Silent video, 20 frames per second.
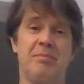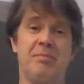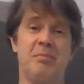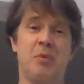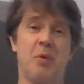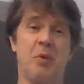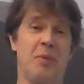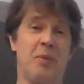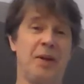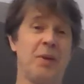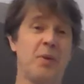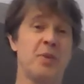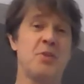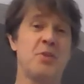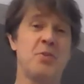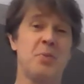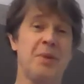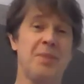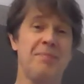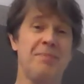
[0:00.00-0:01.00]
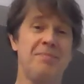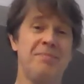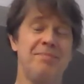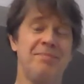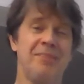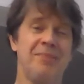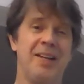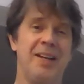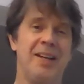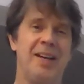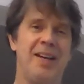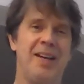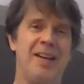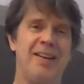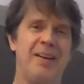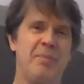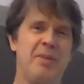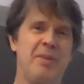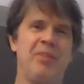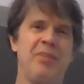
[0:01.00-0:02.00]
more rigorous one.
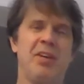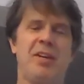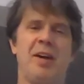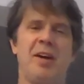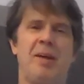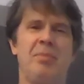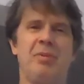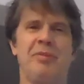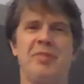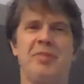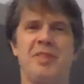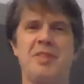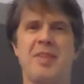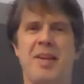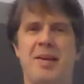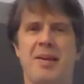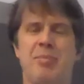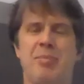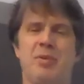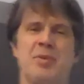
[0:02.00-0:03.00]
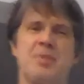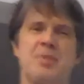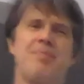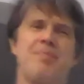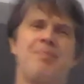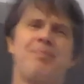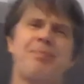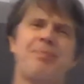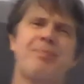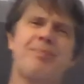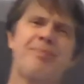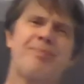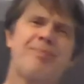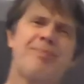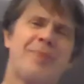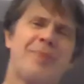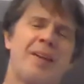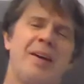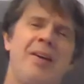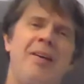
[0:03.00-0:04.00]
Let me give you a couple of examples.
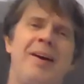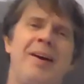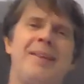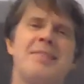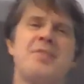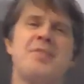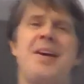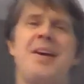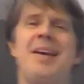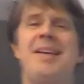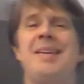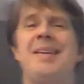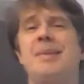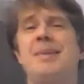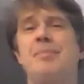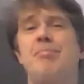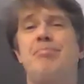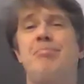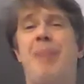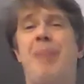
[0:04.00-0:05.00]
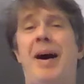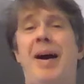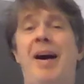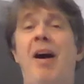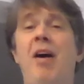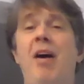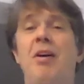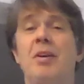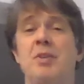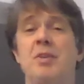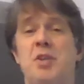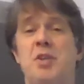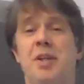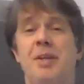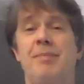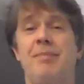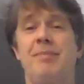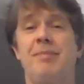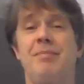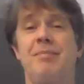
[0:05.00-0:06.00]
Like, say, in biology,
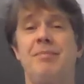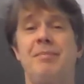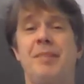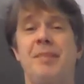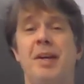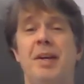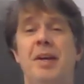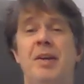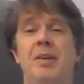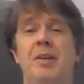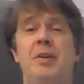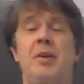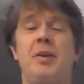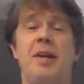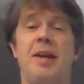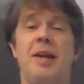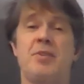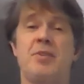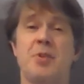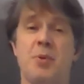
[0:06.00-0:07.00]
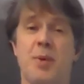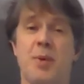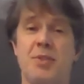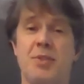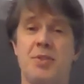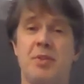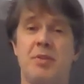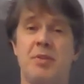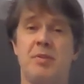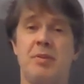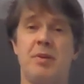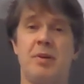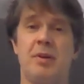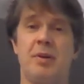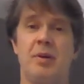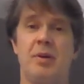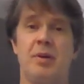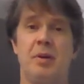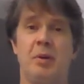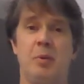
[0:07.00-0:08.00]
you could ask the question,
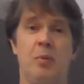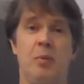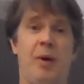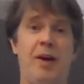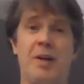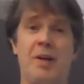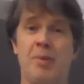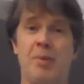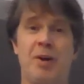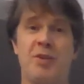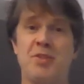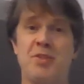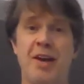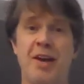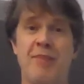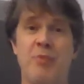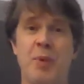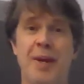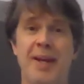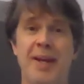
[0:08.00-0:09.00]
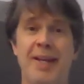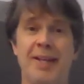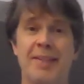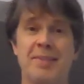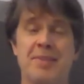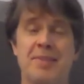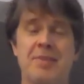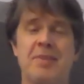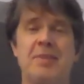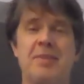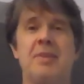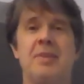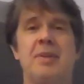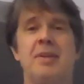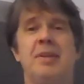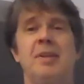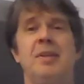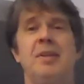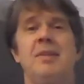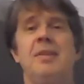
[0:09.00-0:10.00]
why do birds have wings?
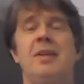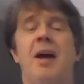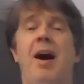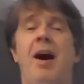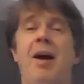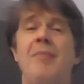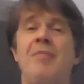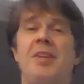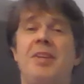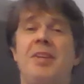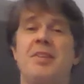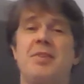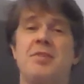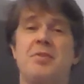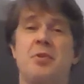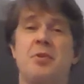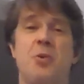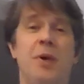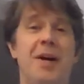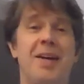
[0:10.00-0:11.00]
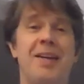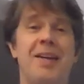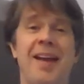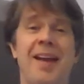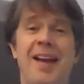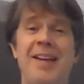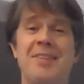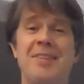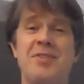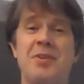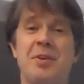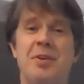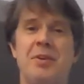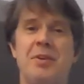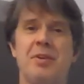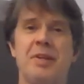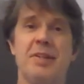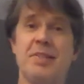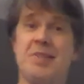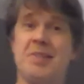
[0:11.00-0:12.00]
The obvious, quick
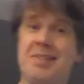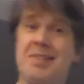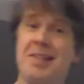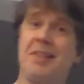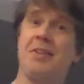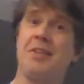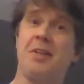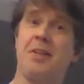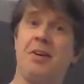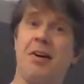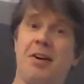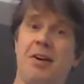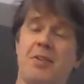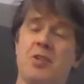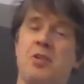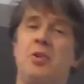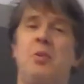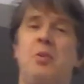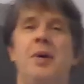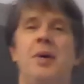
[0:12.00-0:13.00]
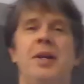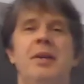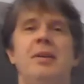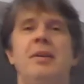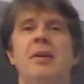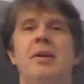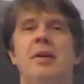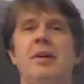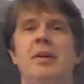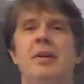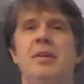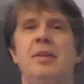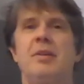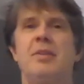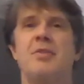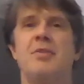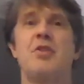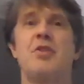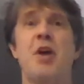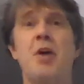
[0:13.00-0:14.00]
answer is a teleological one.
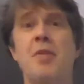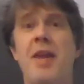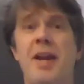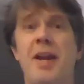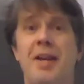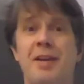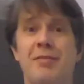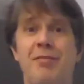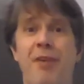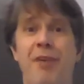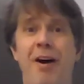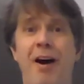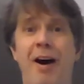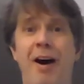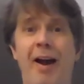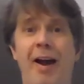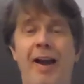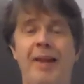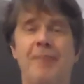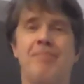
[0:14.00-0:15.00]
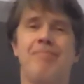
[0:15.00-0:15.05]
So they can fly.